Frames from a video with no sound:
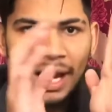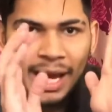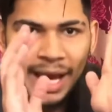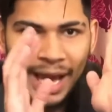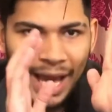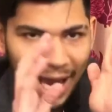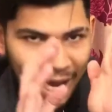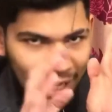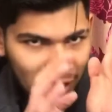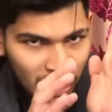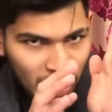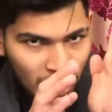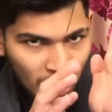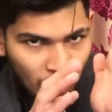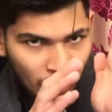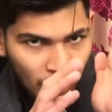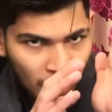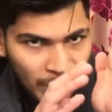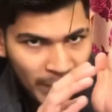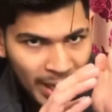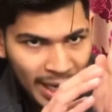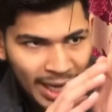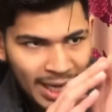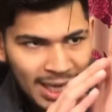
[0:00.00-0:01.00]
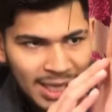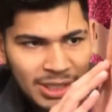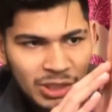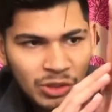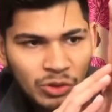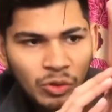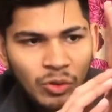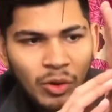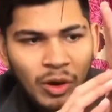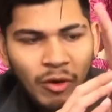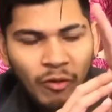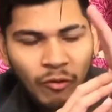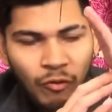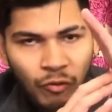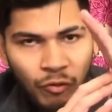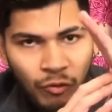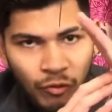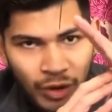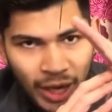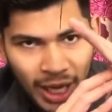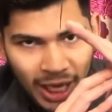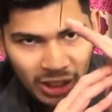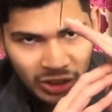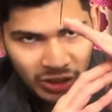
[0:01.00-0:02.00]
Action of lumbrical is to
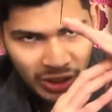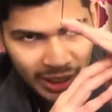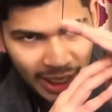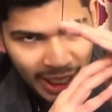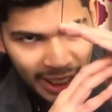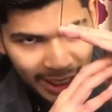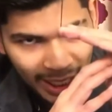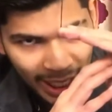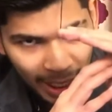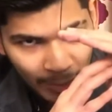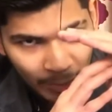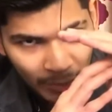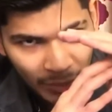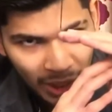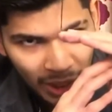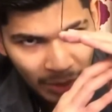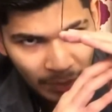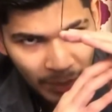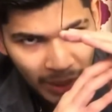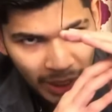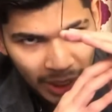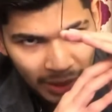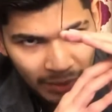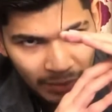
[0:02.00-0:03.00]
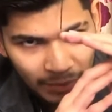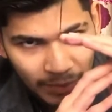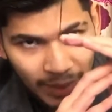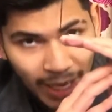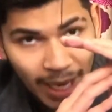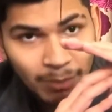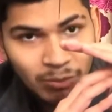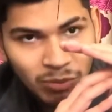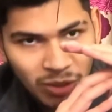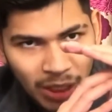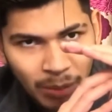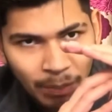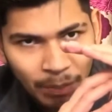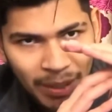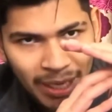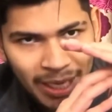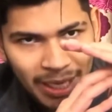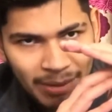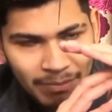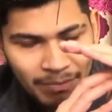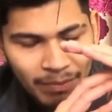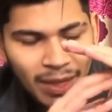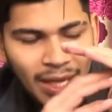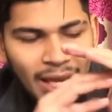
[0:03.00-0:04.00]
flexion at MTP,
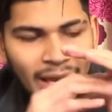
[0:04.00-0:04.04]
MCP,